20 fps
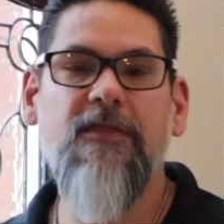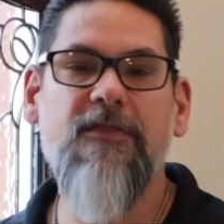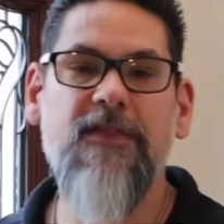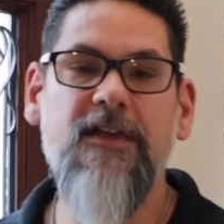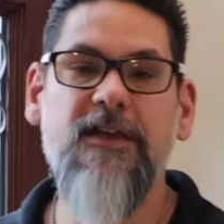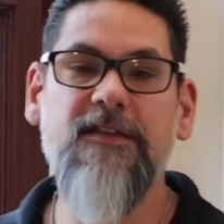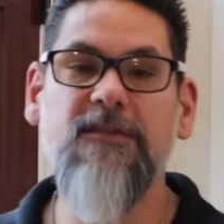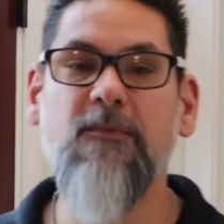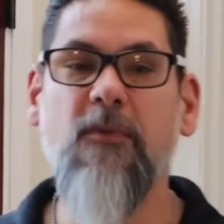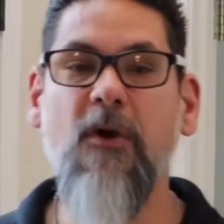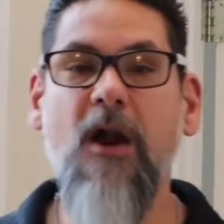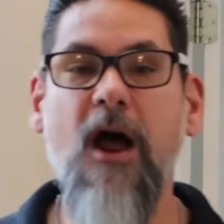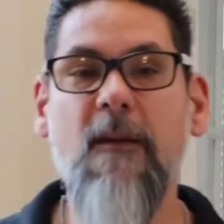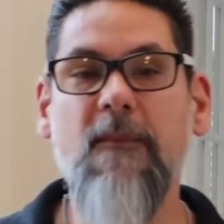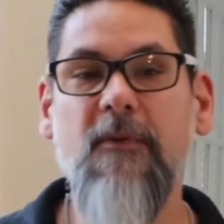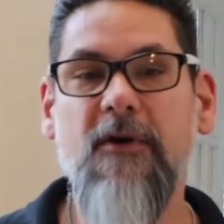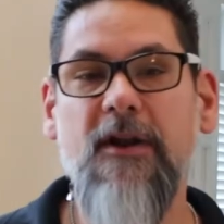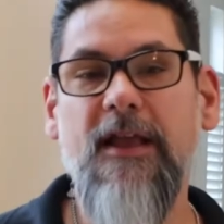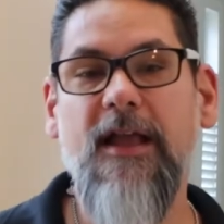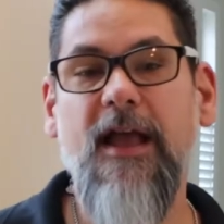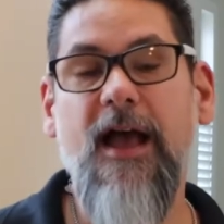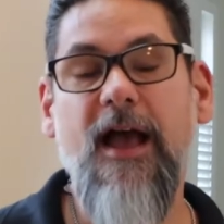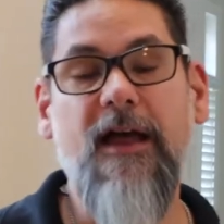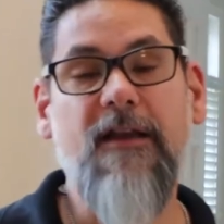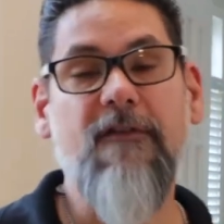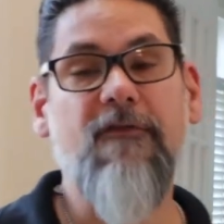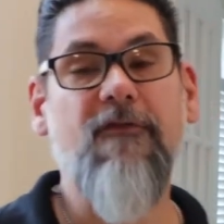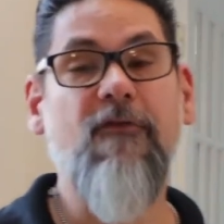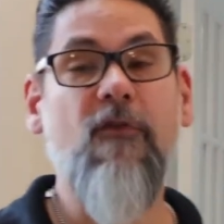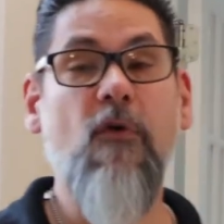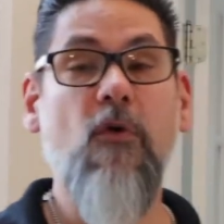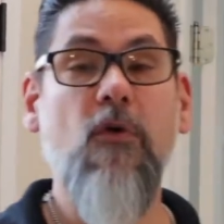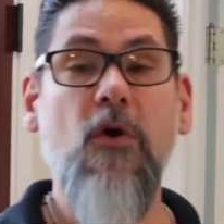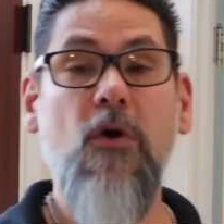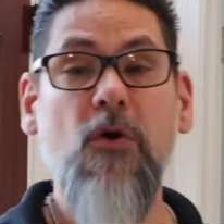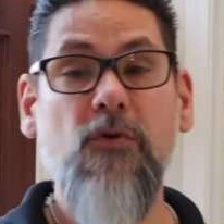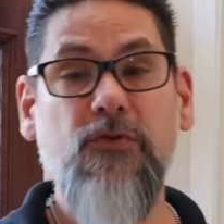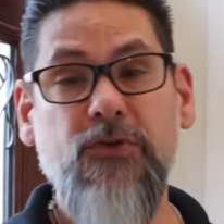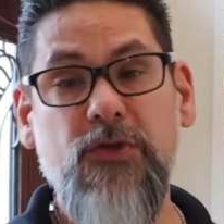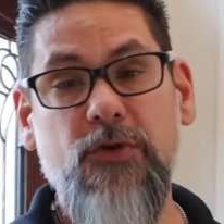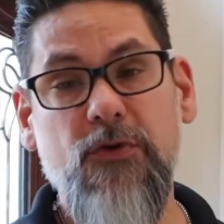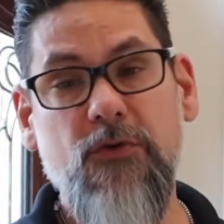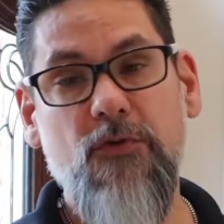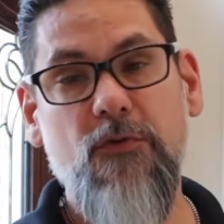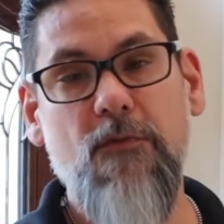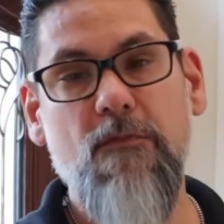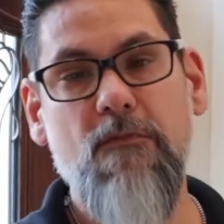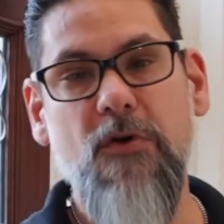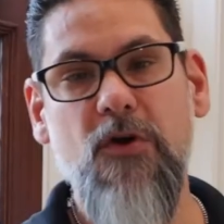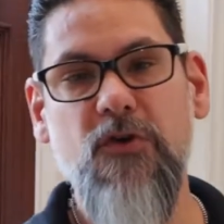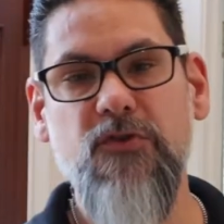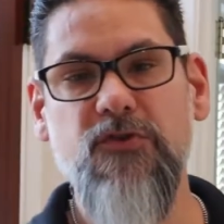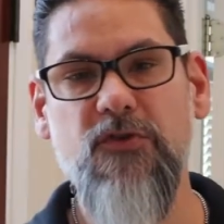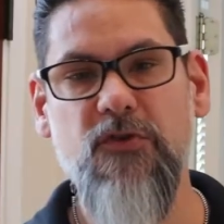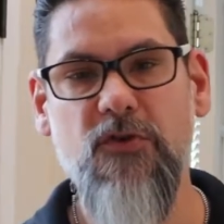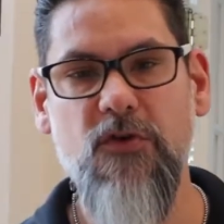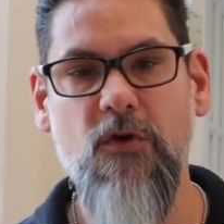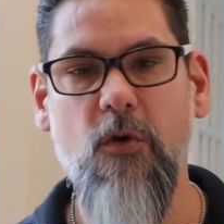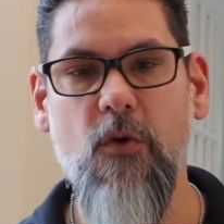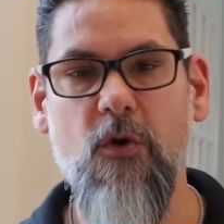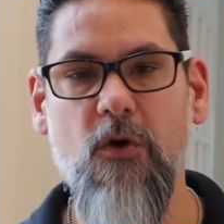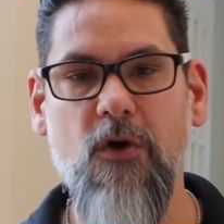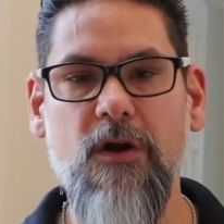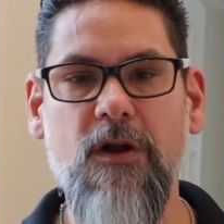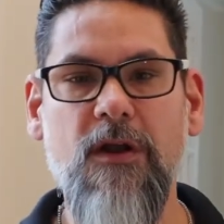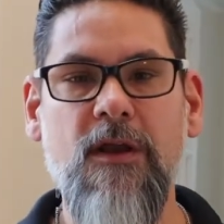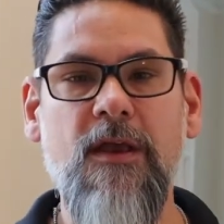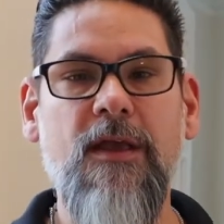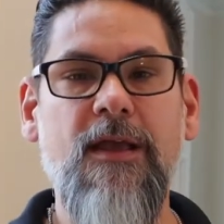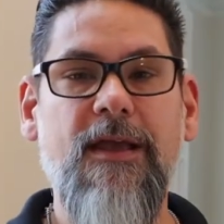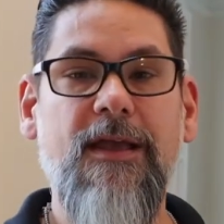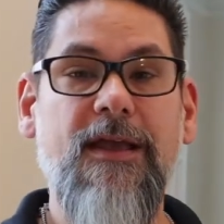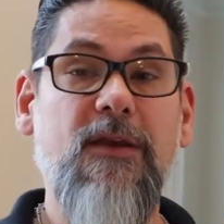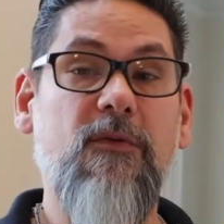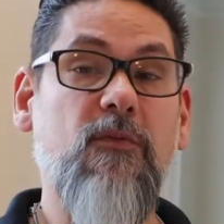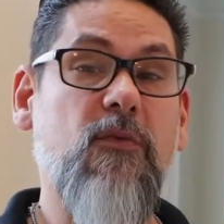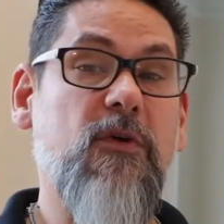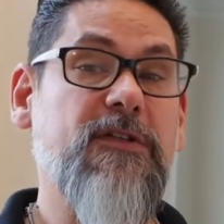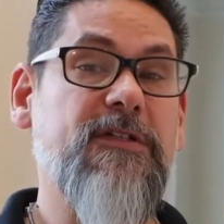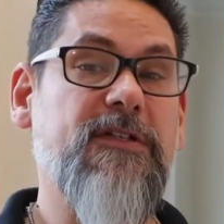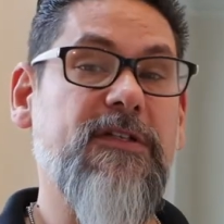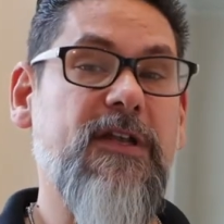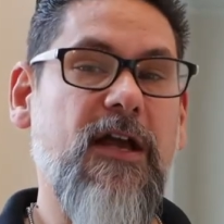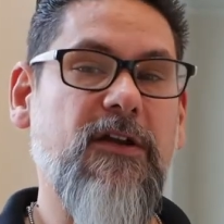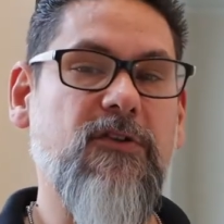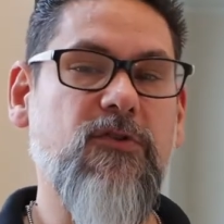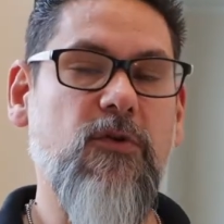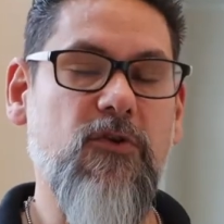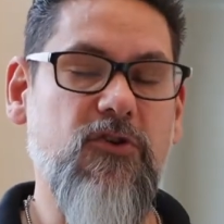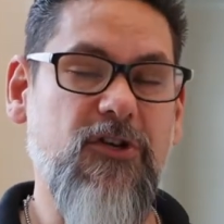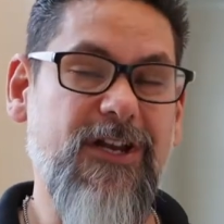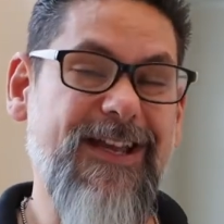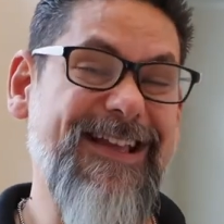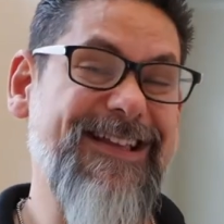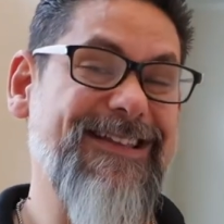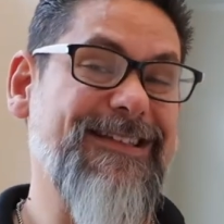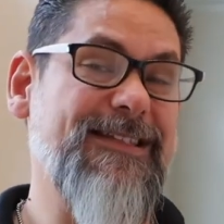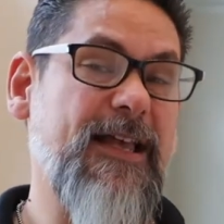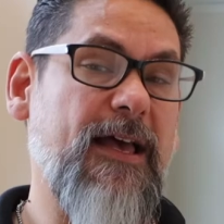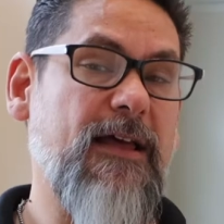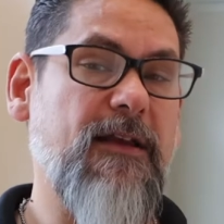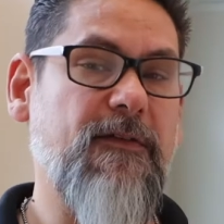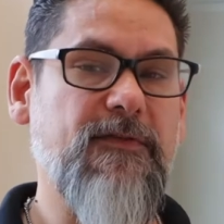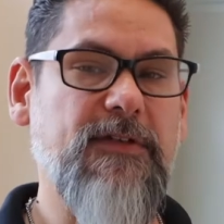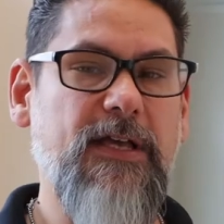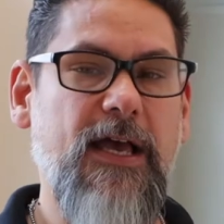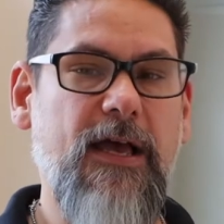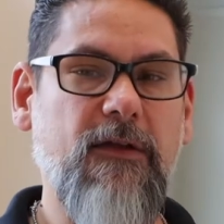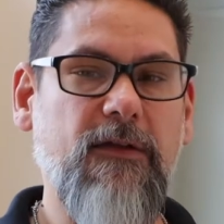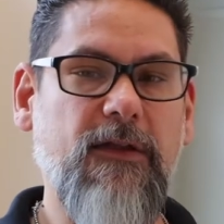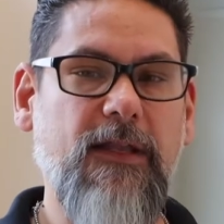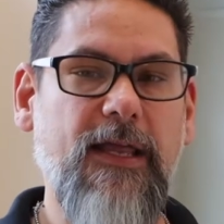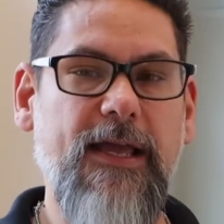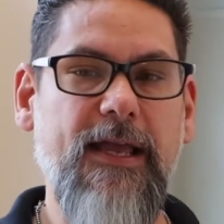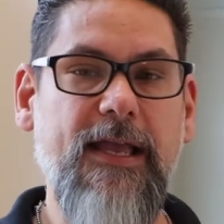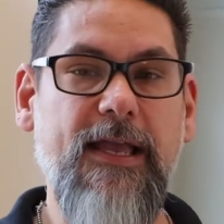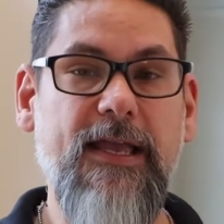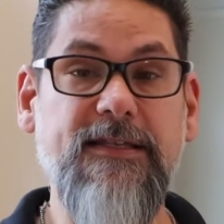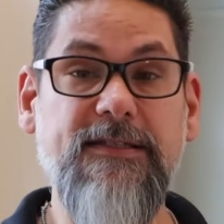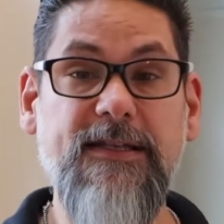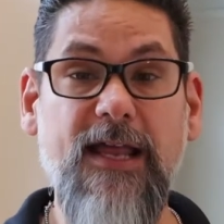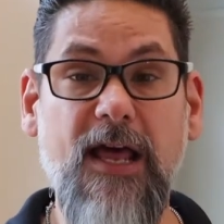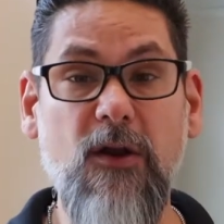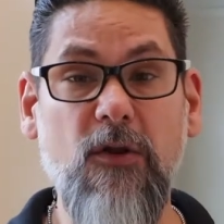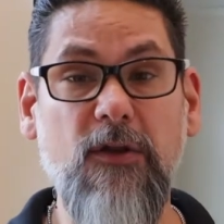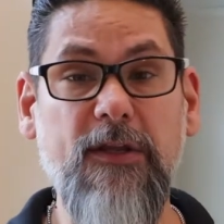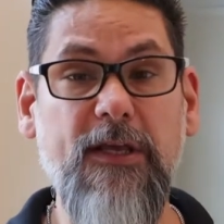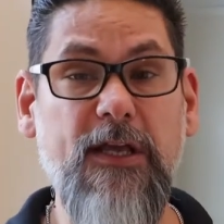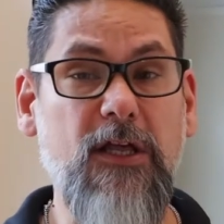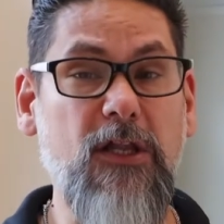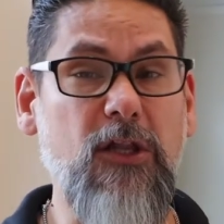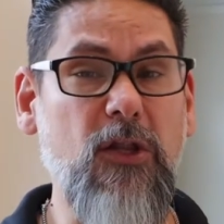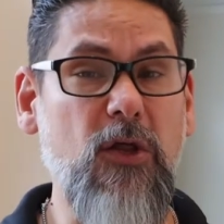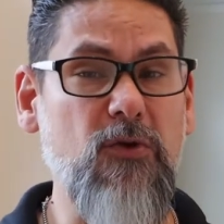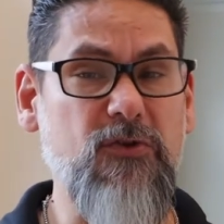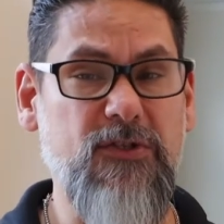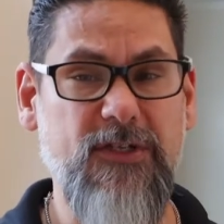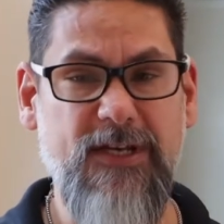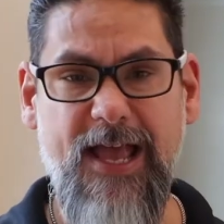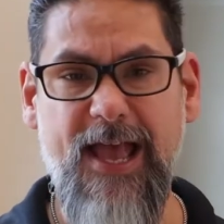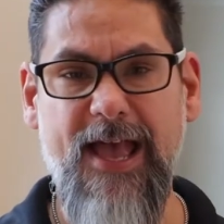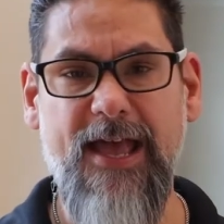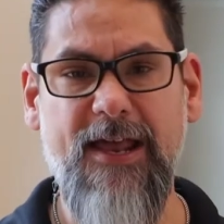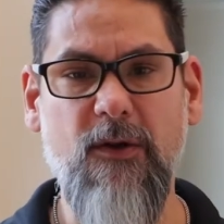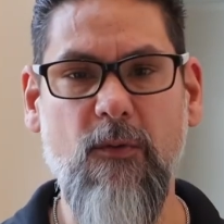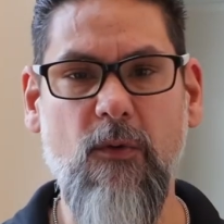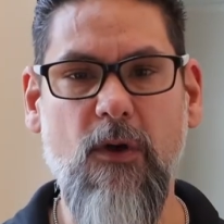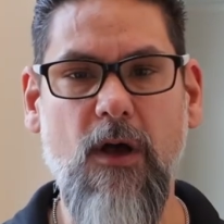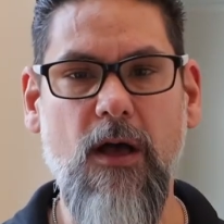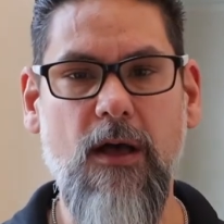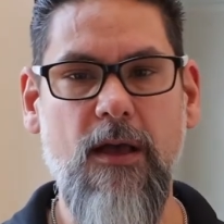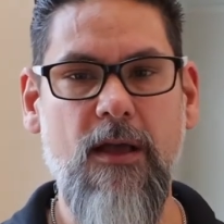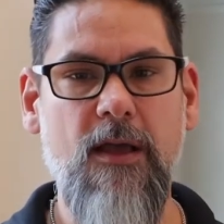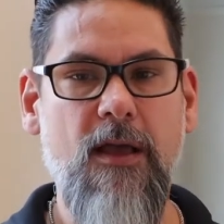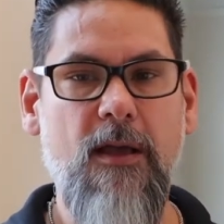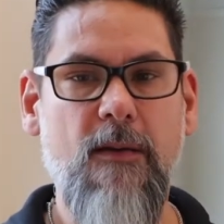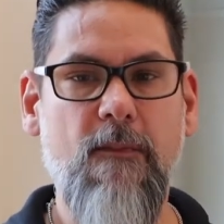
This property at 402 Mercer Court in Woodstock, Georgia, inside of Town Lake, is not only close to Etowah,